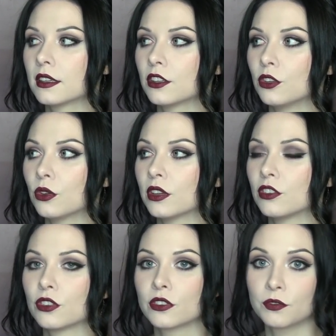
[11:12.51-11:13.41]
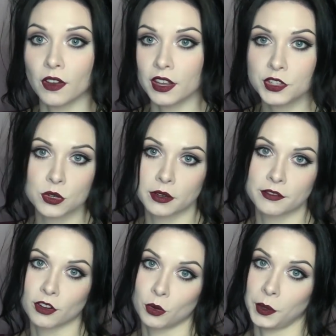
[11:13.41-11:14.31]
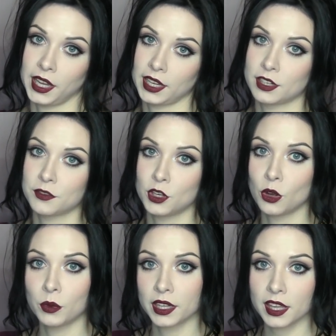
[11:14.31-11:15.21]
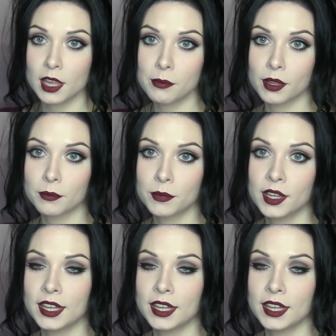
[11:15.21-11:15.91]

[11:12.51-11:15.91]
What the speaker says: you can just foster him for a week, and if you don't want to keep him,